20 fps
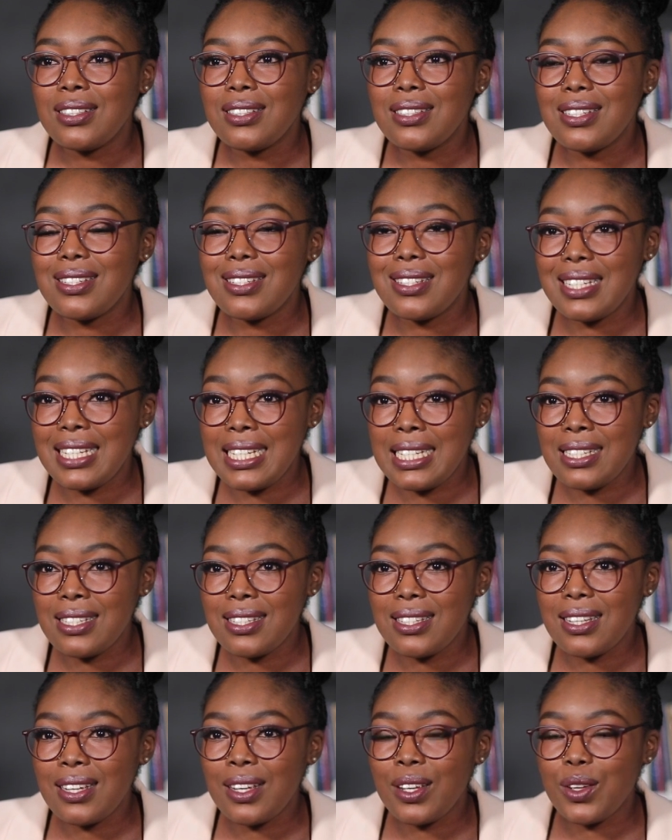
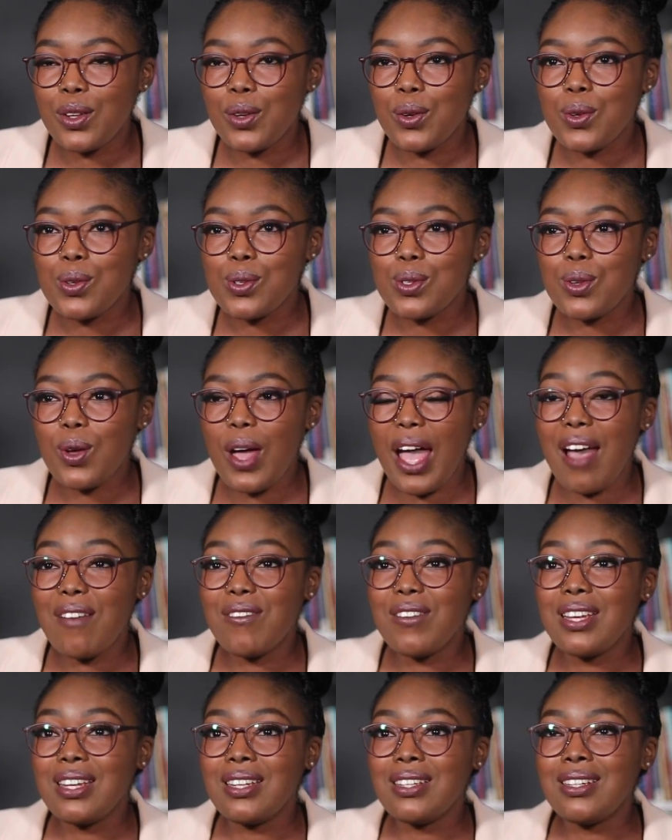disease. You know, so
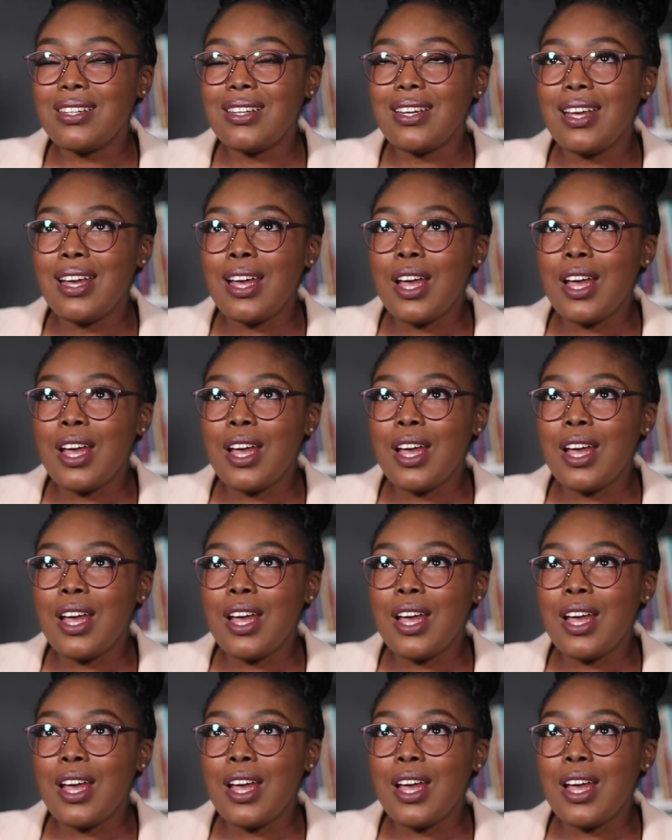having